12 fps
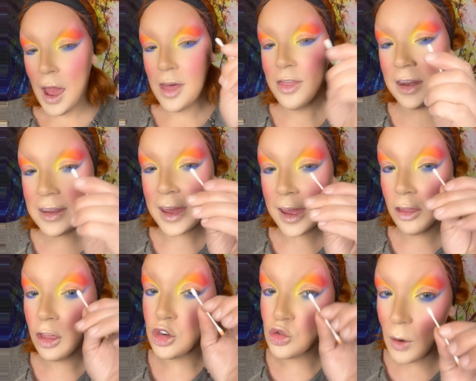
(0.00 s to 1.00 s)
Then taking
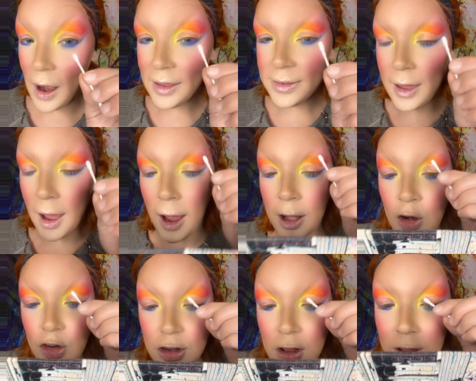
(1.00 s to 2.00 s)
the dry side, you're
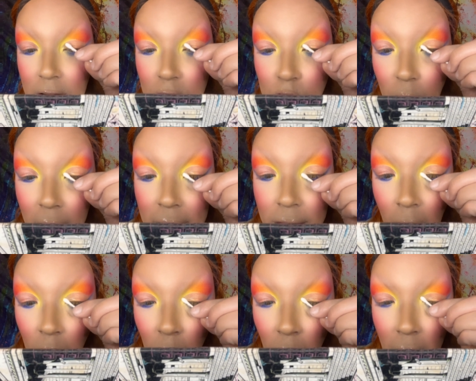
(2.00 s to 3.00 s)
just going to drag that
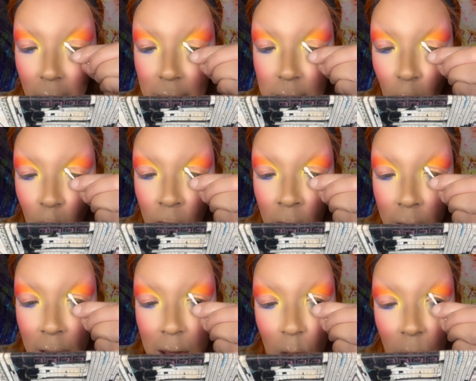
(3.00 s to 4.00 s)
right over
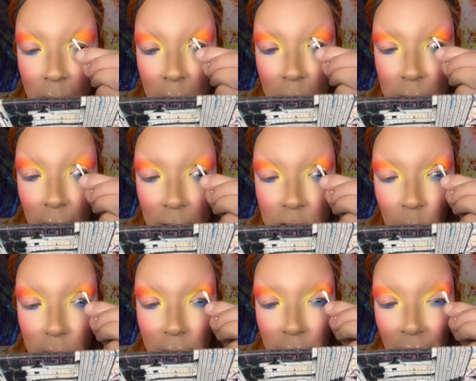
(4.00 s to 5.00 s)
anywhere that you touched
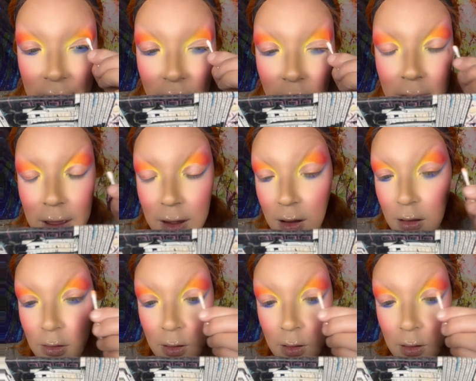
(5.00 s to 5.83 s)
with the Vaseline.